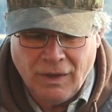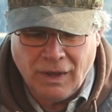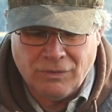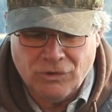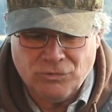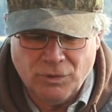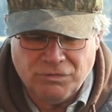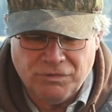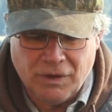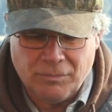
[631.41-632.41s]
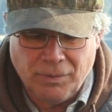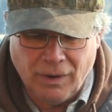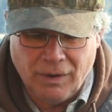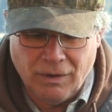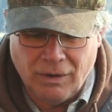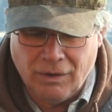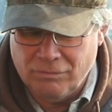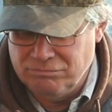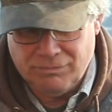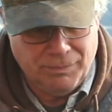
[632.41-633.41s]
and this would fit
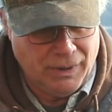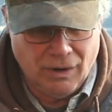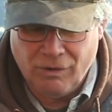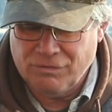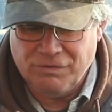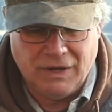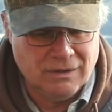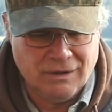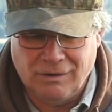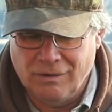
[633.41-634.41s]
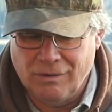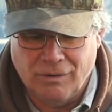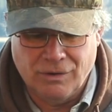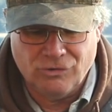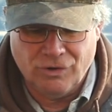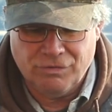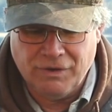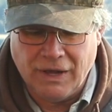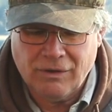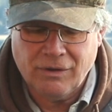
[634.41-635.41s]
a peregrine falcon or a
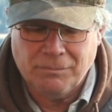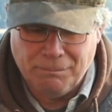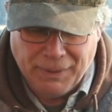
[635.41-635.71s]
gyrfalcon